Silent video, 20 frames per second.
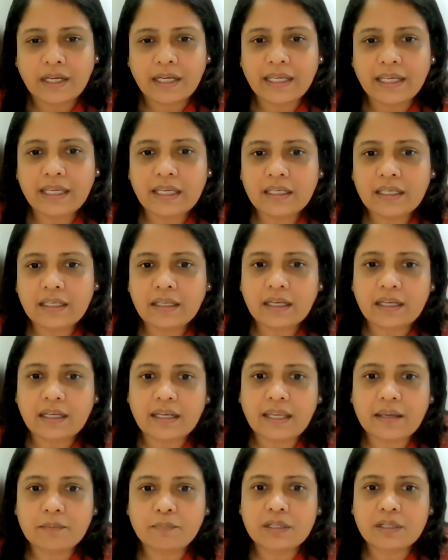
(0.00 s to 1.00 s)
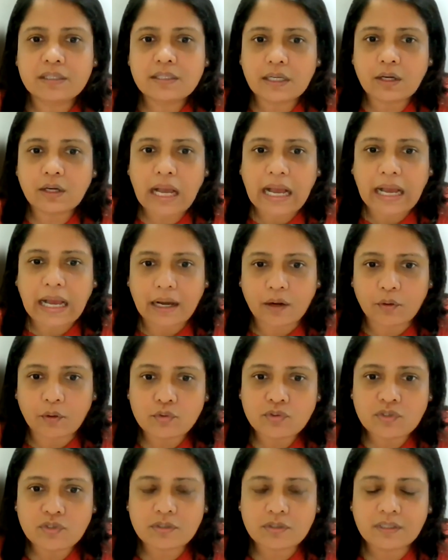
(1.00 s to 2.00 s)
in a neighbor's
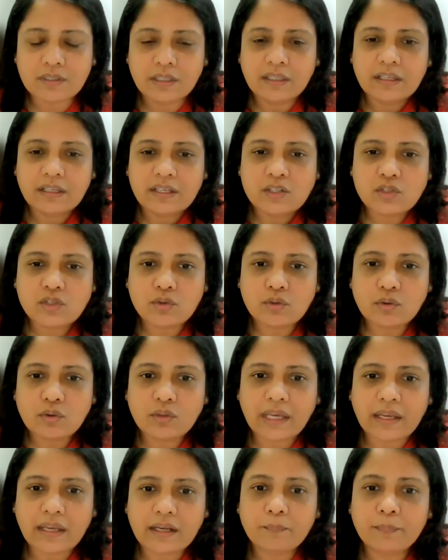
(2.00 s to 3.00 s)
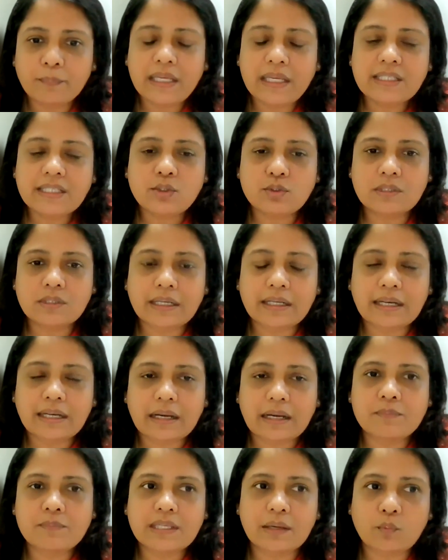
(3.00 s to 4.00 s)
house so that a paid tutor
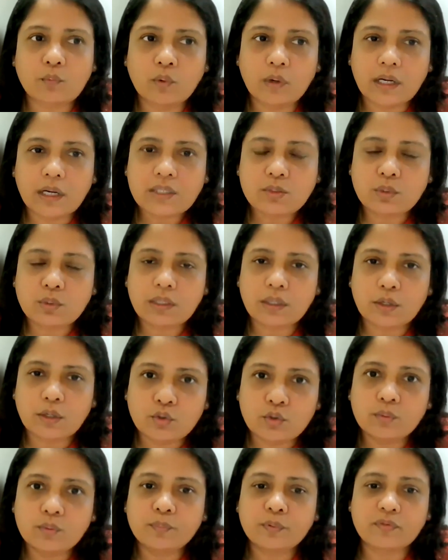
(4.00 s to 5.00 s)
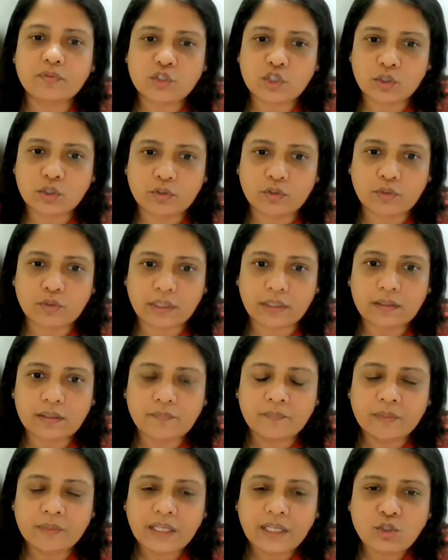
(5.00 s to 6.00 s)
comes and works with a group of
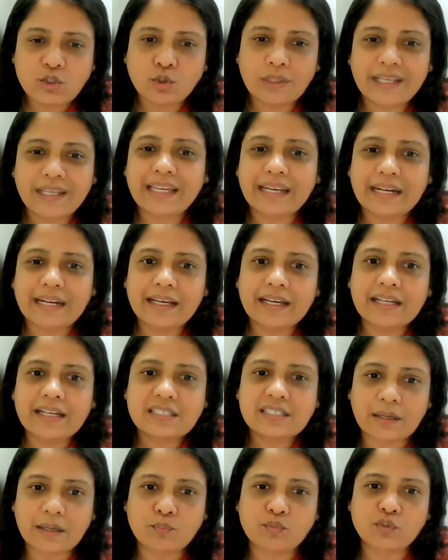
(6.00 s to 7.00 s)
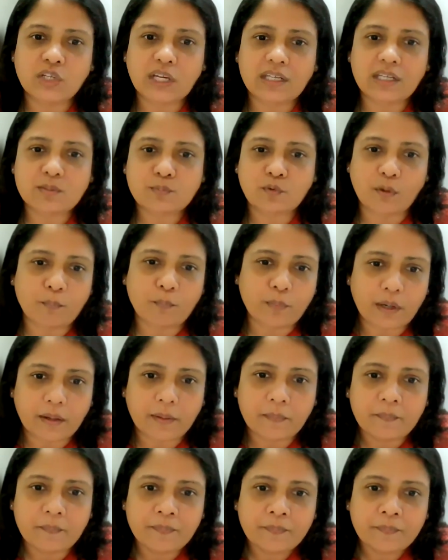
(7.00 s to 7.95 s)
children so they can learn subjects proper.